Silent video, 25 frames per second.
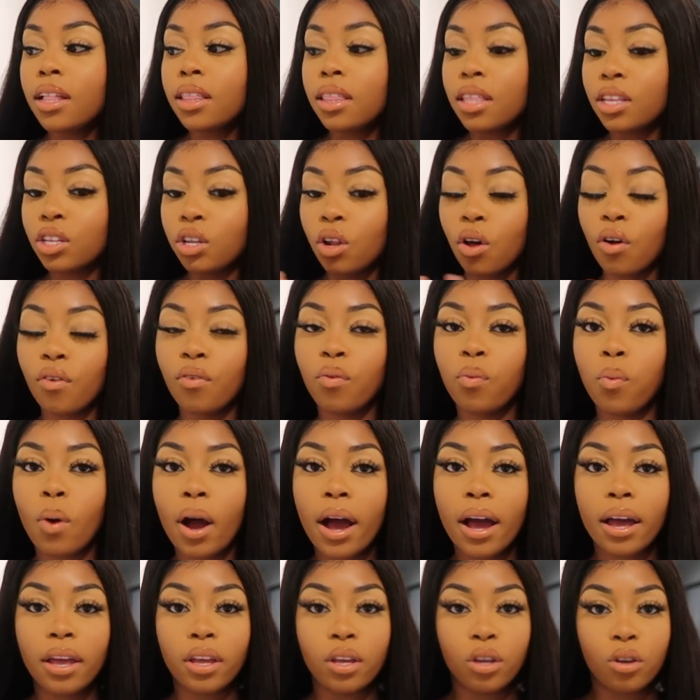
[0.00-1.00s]
there's a lot of
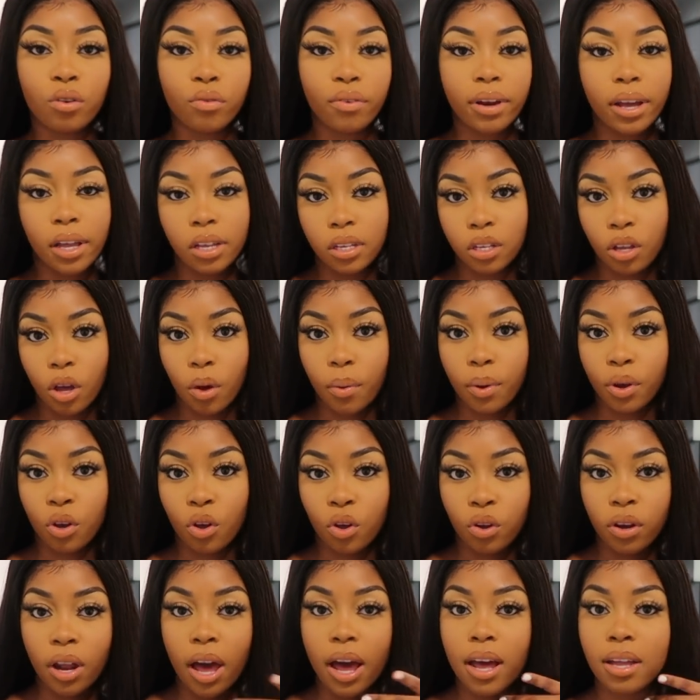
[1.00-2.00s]
white grays going
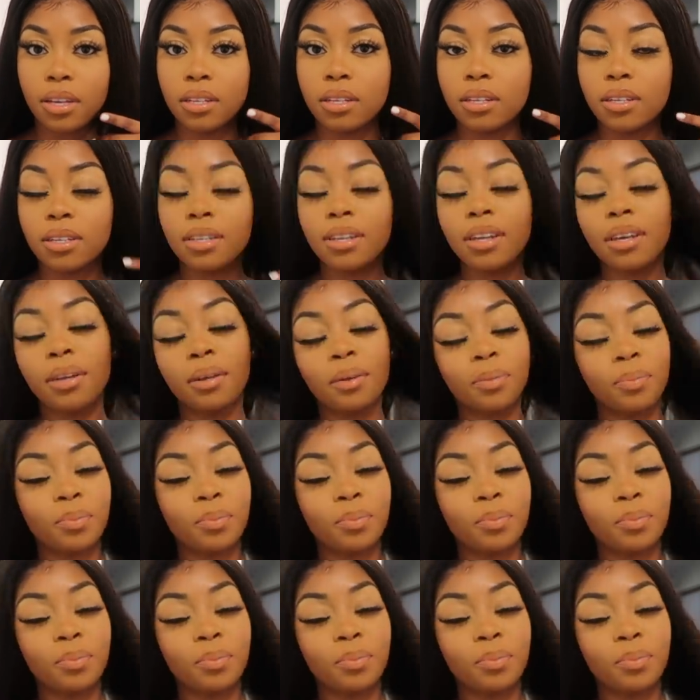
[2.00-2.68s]
on, and